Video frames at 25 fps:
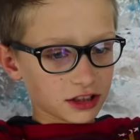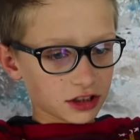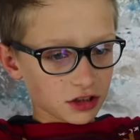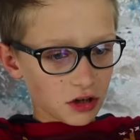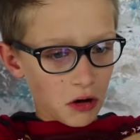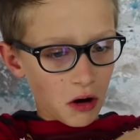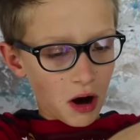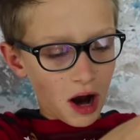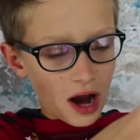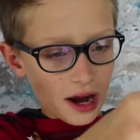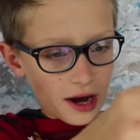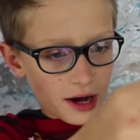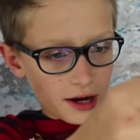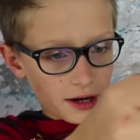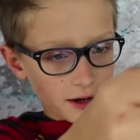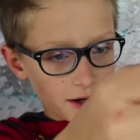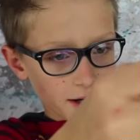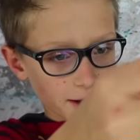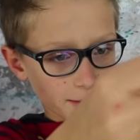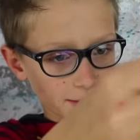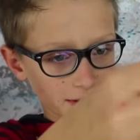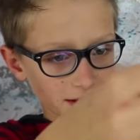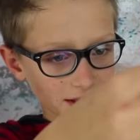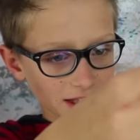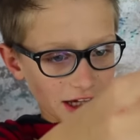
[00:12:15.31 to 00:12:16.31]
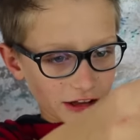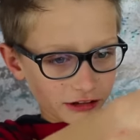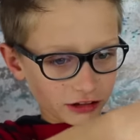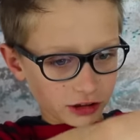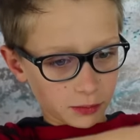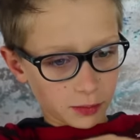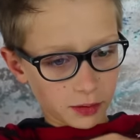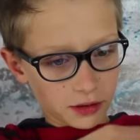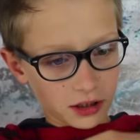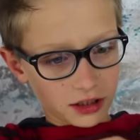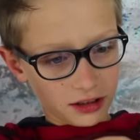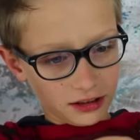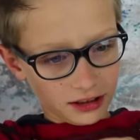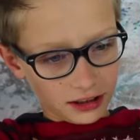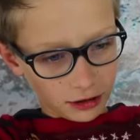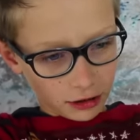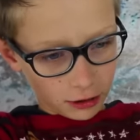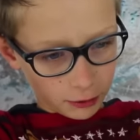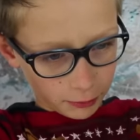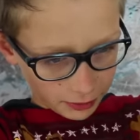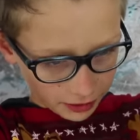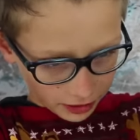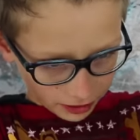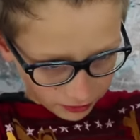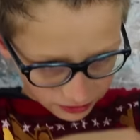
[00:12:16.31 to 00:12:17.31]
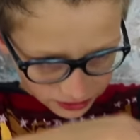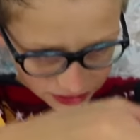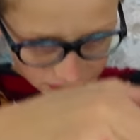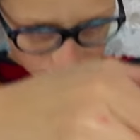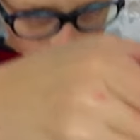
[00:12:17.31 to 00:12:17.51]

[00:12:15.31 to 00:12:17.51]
so I am allowed to put a little bit of